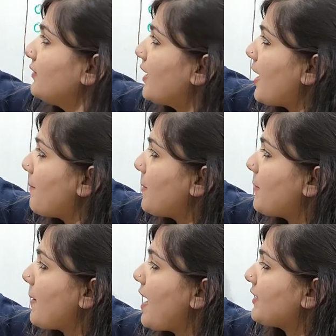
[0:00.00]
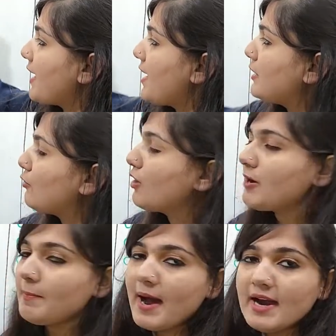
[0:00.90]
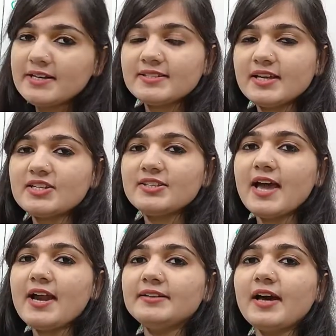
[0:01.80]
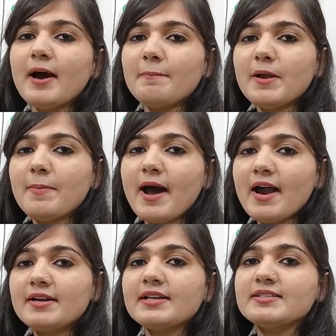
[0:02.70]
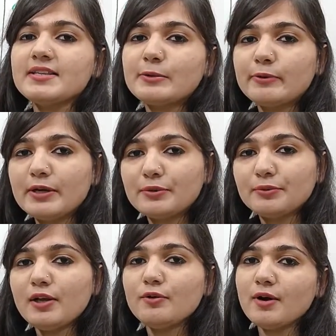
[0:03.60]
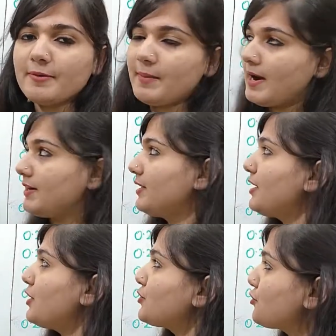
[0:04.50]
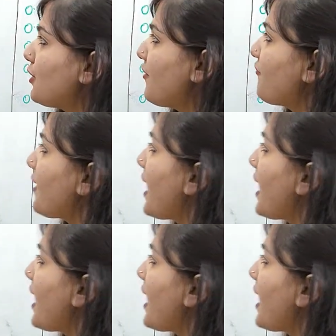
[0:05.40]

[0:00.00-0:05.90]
the upper part and lower part such that the upper part is equal to the lower part. So if